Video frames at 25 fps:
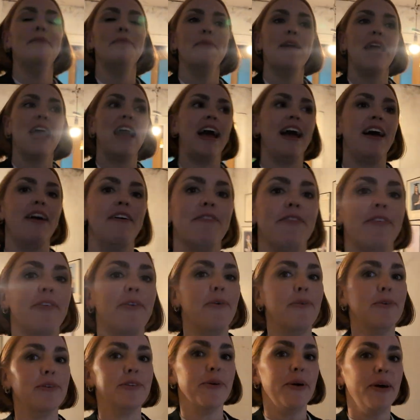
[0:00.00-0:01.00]
We have
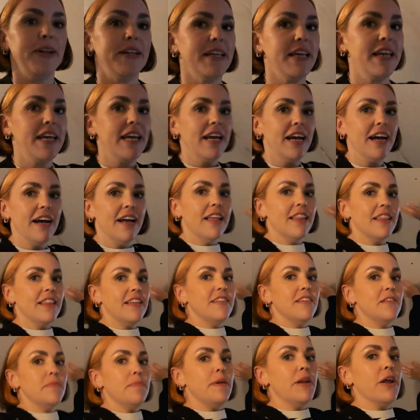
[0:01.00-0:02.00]
also under here,
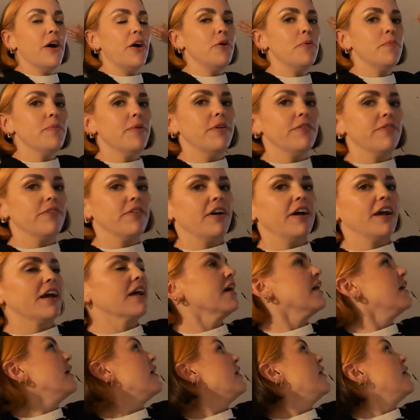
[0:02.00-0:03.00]
this has been open for like
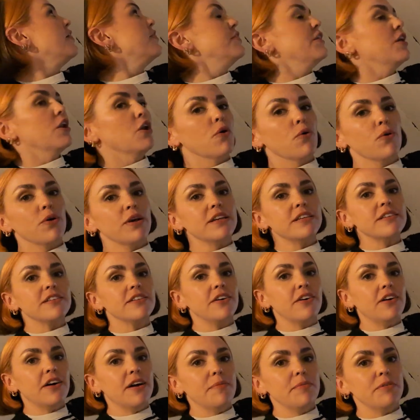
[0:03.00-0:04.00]
the longest
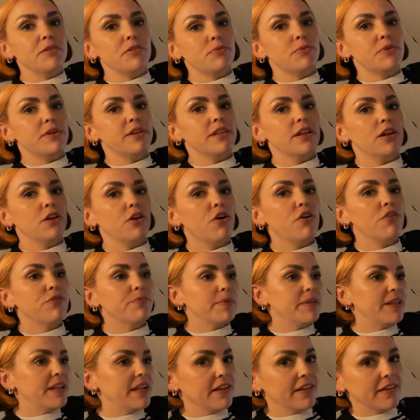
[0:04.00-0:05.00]
time since we did the loft,
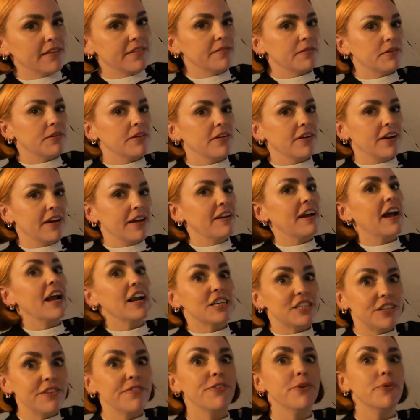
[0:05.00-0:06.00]
but now it's like
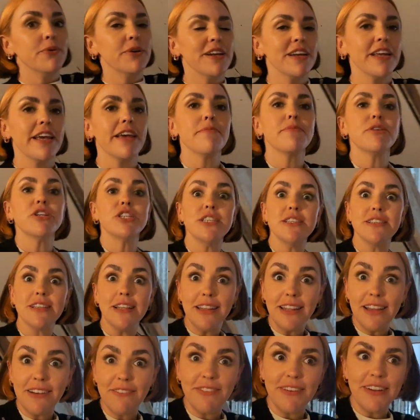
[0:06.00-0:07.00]
actually filled in again, which is
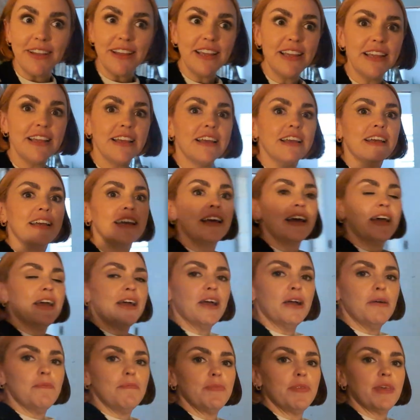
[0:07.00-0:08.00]
lovely.
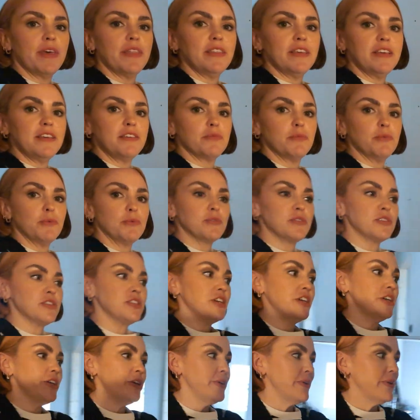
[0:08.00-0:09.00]
And these walls
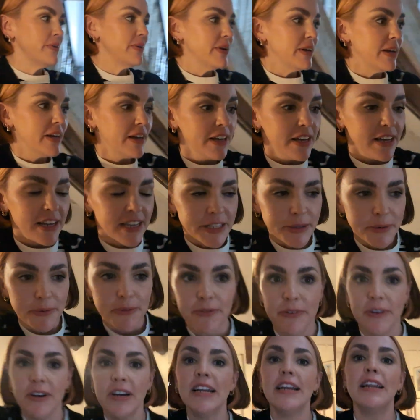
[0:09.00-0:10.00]
too. So
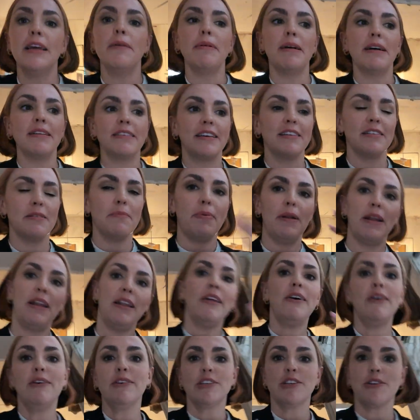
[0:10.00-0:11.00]
finally be able to get some
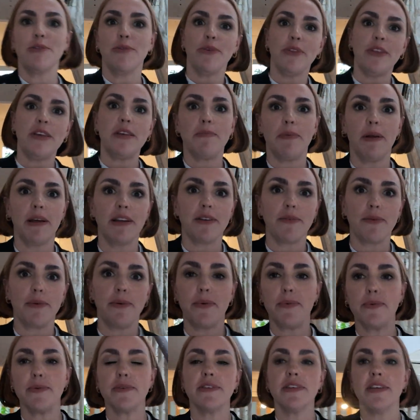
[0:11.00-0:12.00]
plaster on these bloody
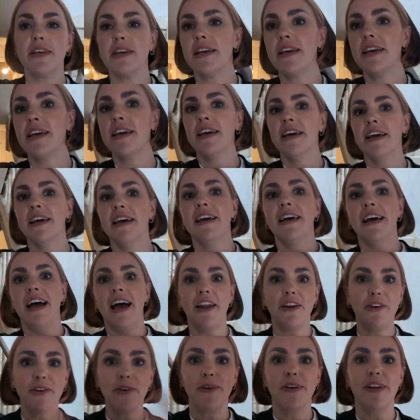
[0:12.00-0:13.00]
walls
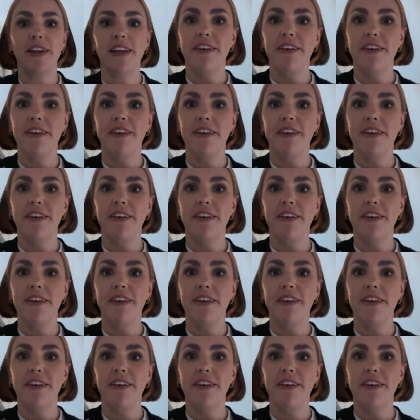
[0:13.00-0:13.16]
and not